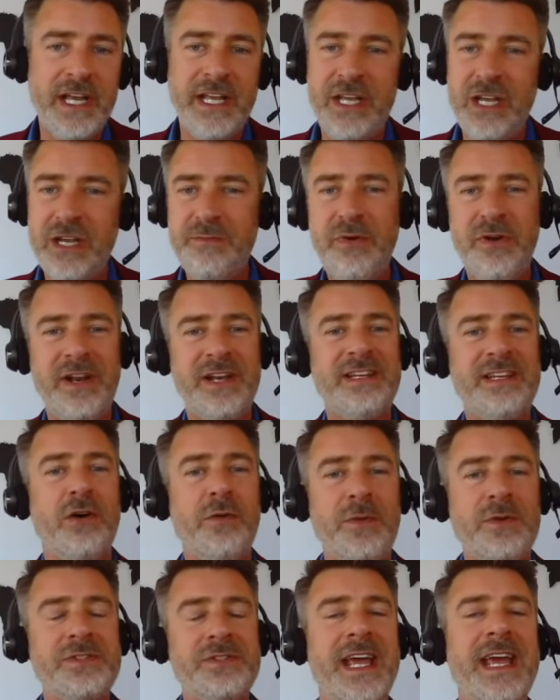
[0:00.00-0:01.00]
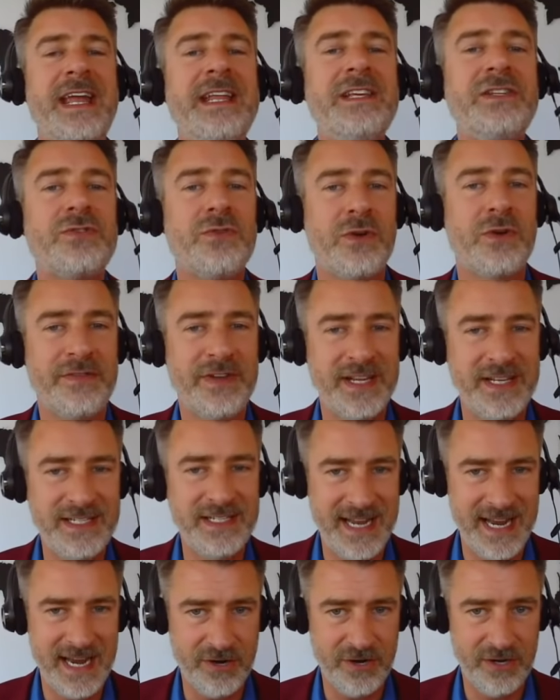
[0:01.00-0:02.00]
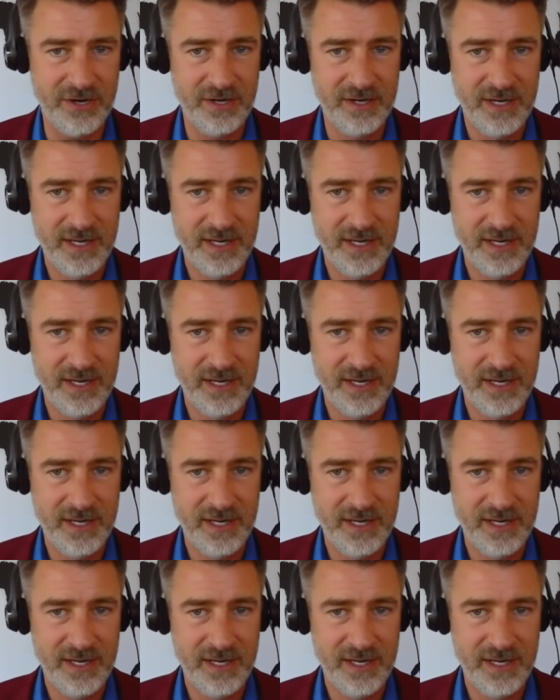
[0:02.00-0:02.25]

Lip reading: you can put it into almost any sort of container.